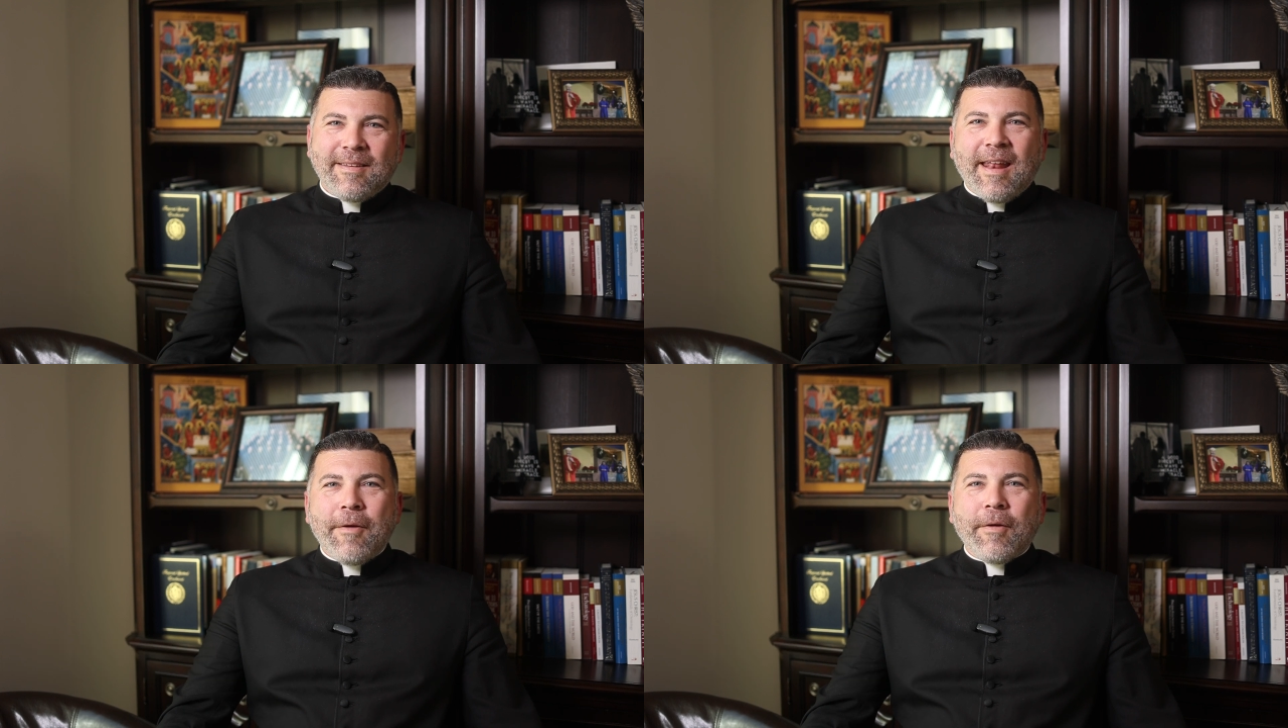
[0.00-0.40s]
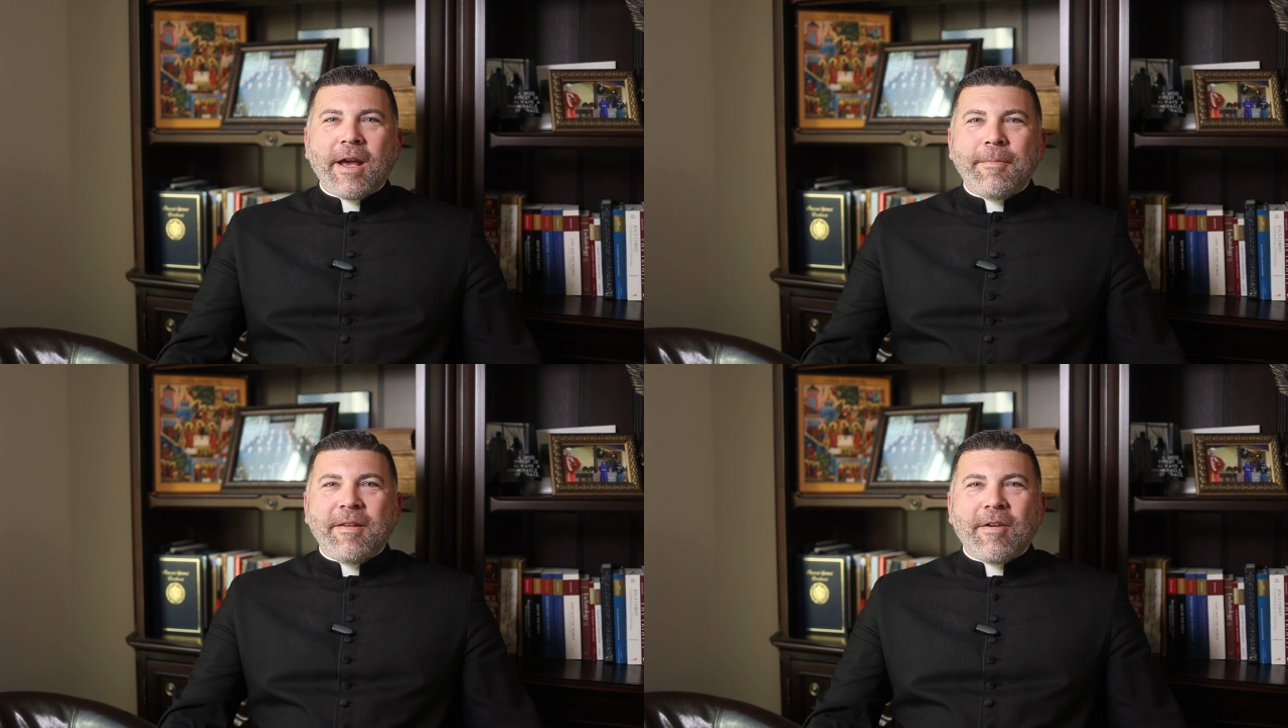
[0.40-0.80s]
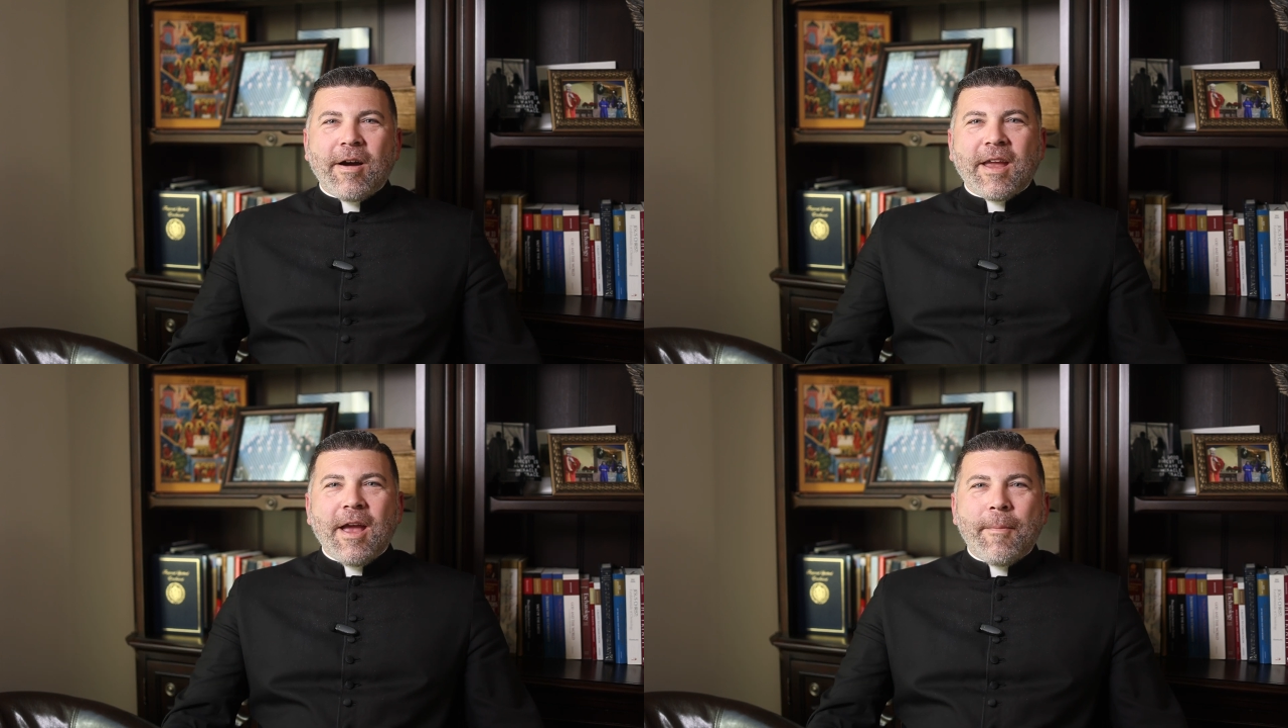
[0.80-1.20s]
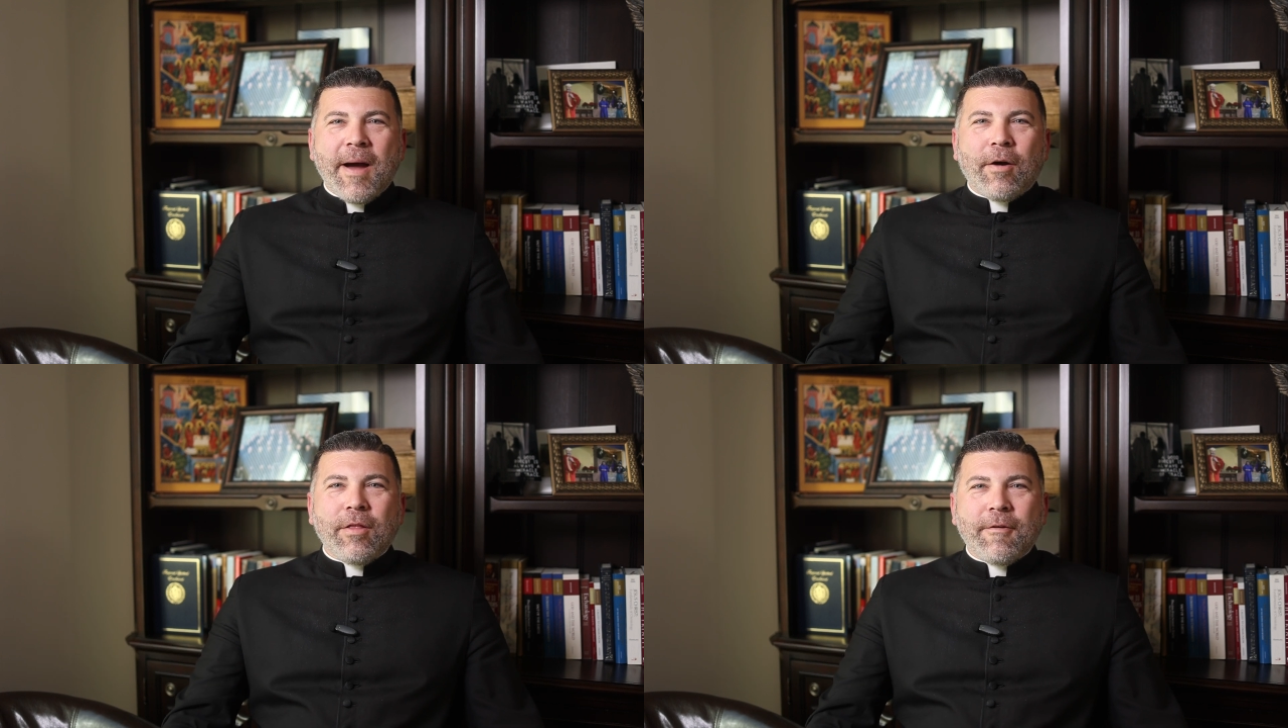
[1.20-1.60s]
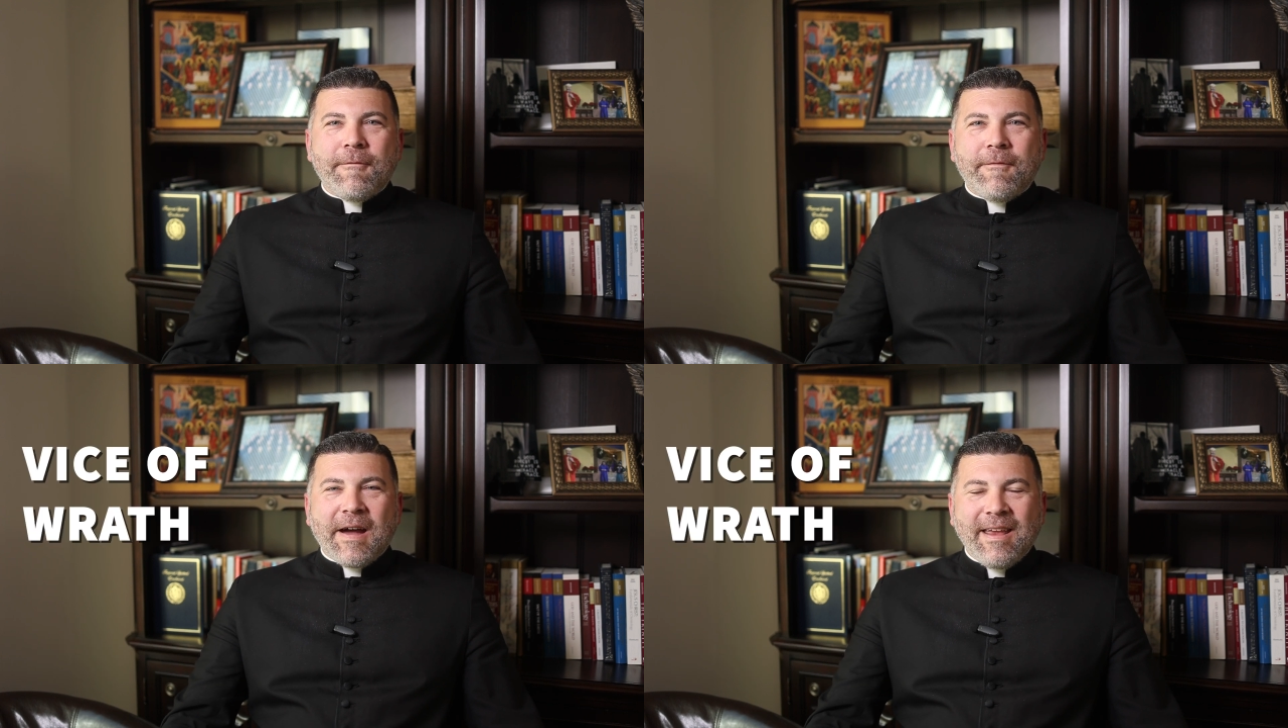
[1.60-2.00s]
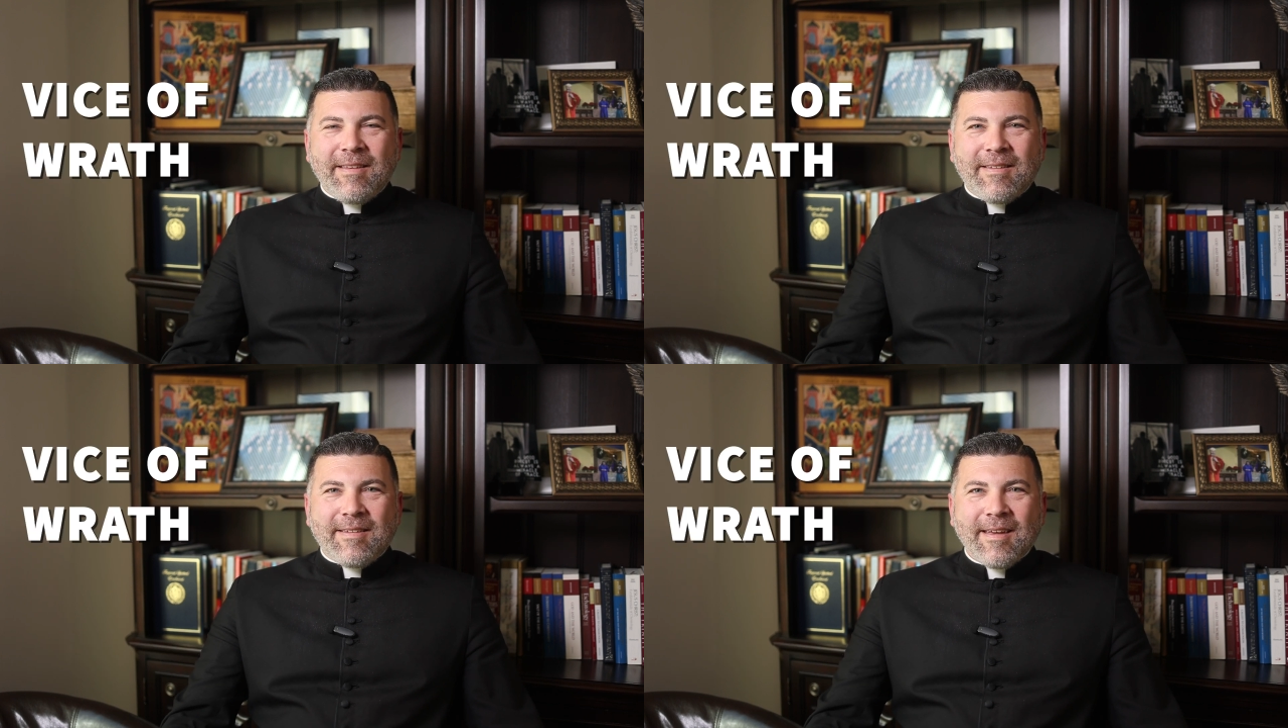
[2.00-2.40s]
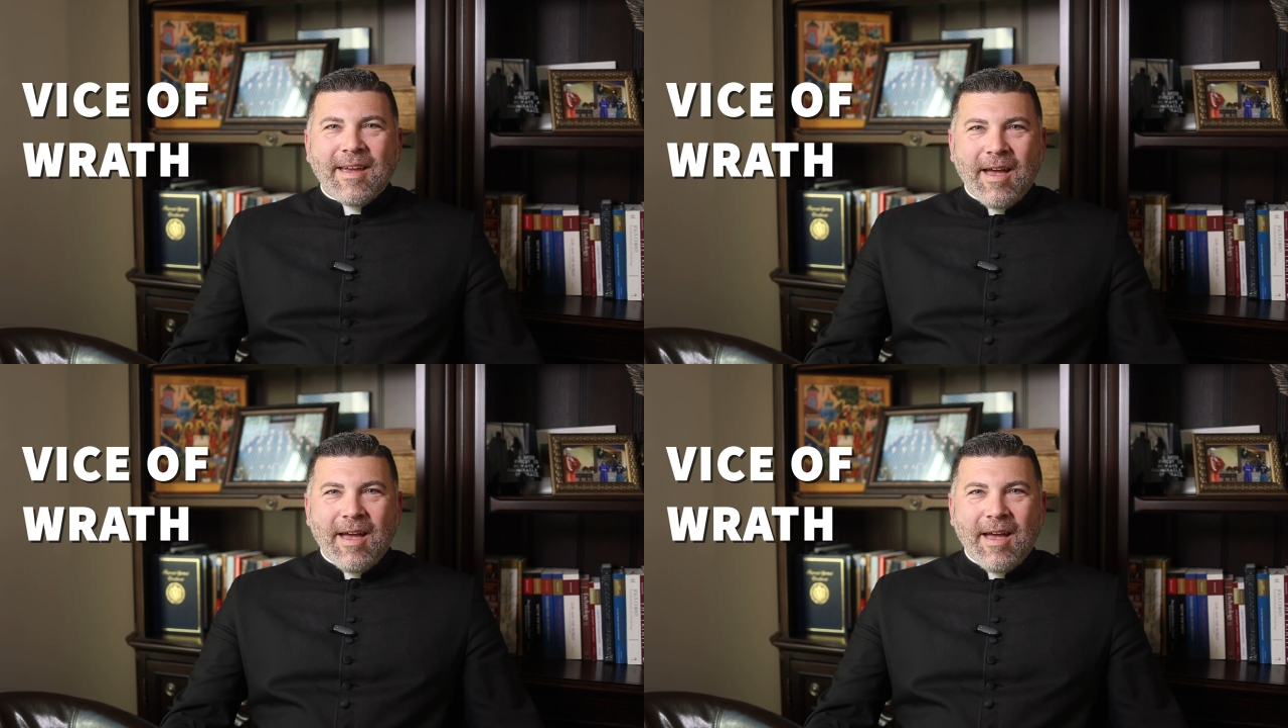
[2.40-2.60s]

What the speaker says: Today we're going to be talking about the vice